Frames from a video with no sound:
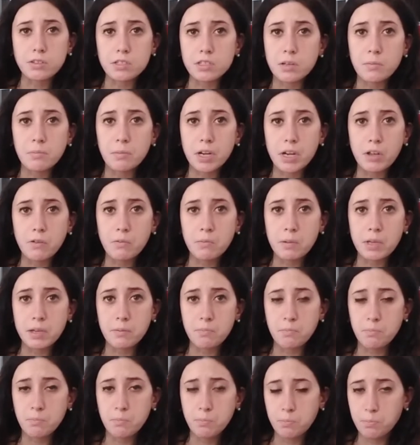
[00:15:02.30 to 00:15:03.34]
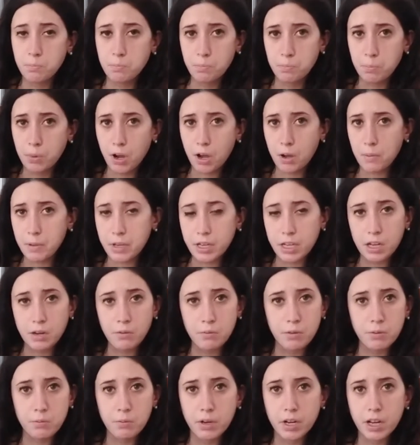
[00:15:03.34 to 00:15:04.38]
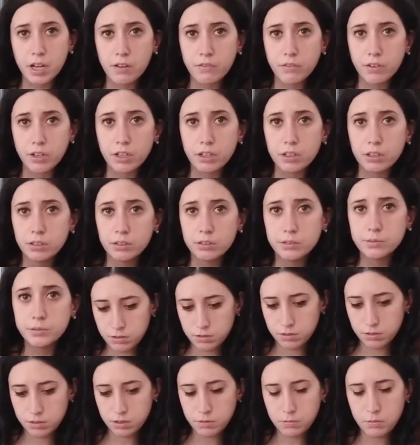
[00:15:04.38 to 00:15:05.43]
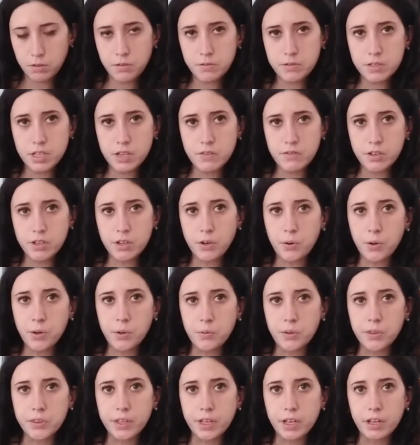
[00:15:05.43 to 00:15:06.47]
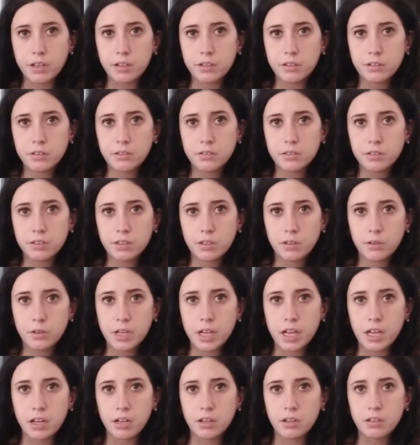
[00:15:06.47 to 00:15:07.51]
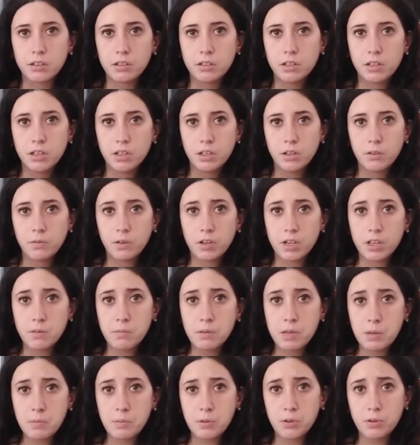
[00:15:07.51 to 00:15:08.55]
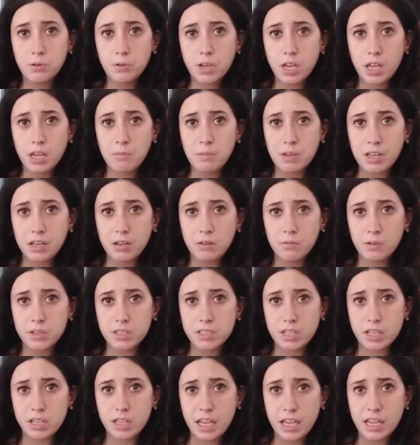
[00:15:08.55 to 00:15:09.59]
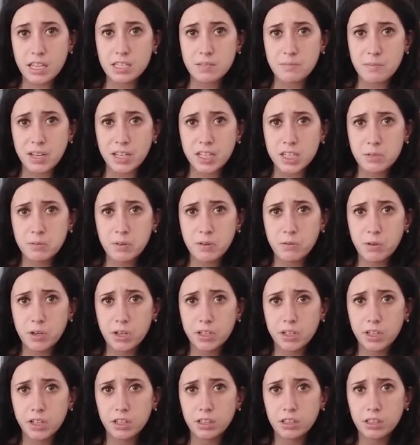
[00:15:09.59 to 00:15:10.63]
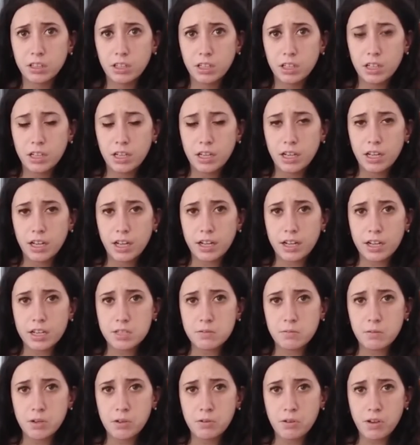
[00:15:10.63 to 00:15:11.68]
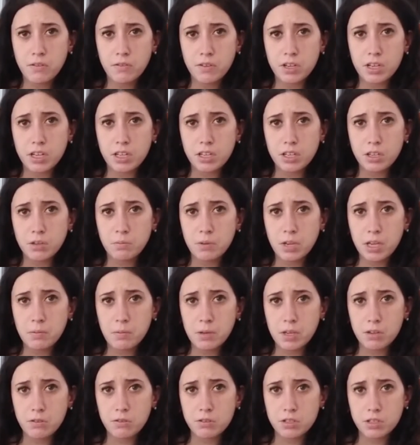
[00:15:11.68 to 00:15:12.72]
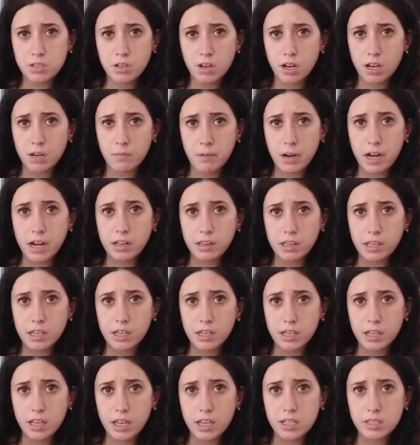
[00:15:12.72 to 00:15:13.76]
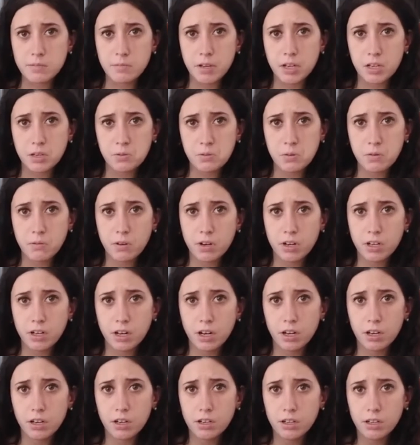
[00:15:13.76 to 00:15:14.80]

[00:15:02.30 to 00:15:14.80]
somebody would be bombing in with whatever. So where was I even going with that? Oh yeah, one of the people who came in was a case management worker. I guess when you have a NICU baby, you just automatically get a case management worker,